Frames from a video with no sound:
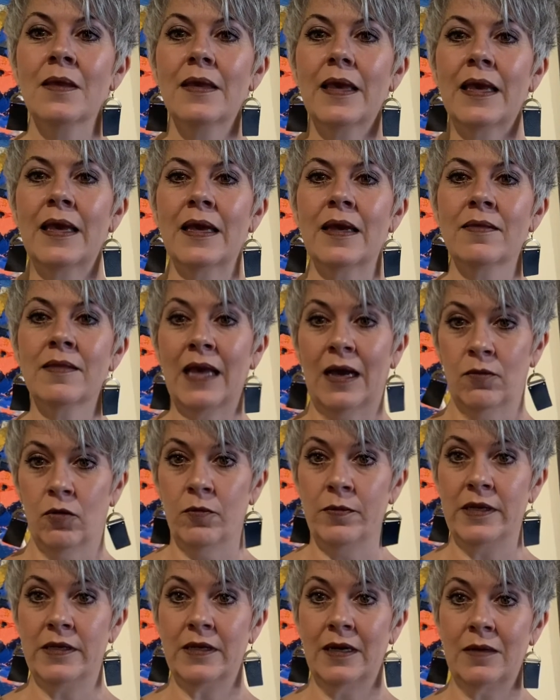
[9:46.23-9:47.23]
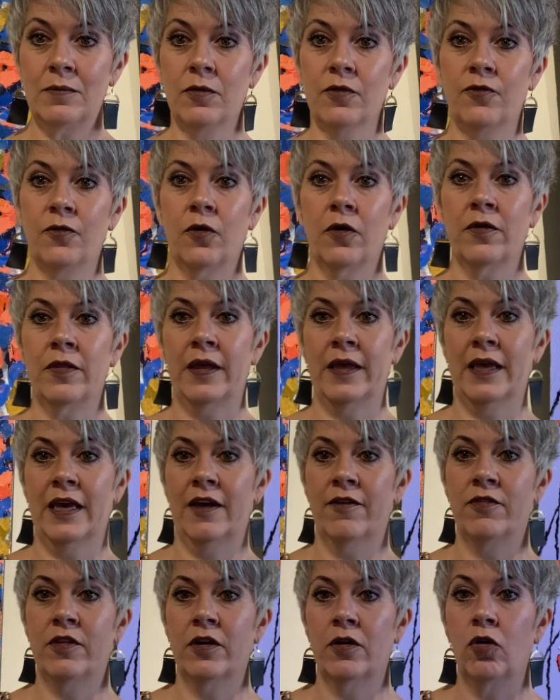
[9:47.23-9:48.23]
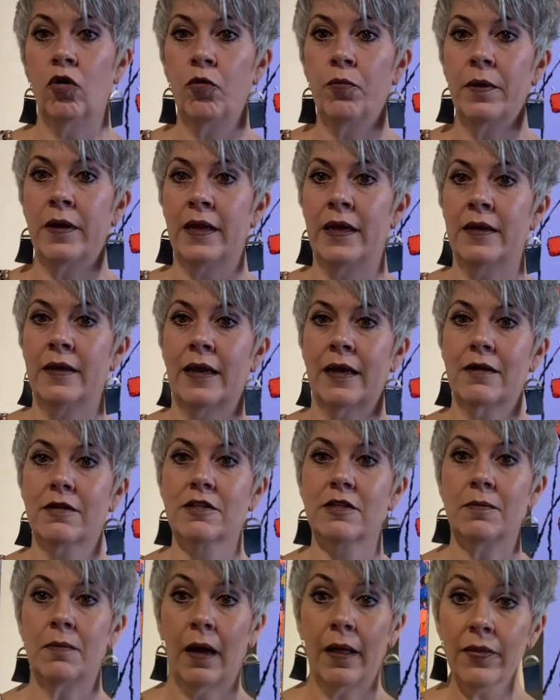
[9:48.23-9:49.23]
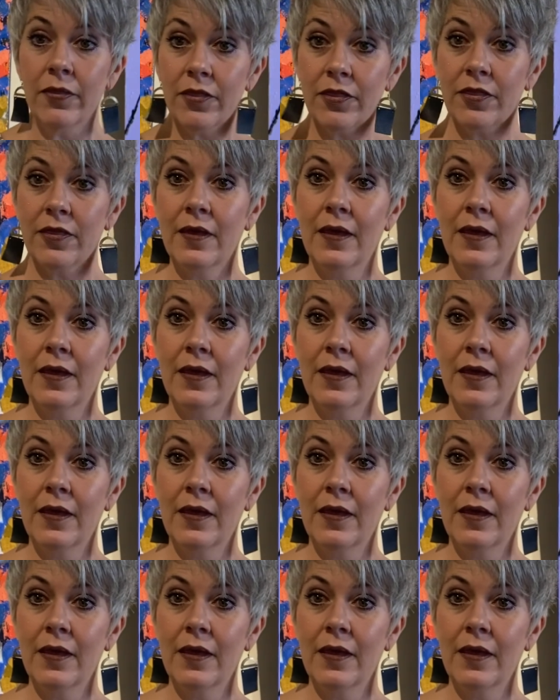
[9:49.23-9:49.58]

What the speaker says: And that will be done before they have their opening next month.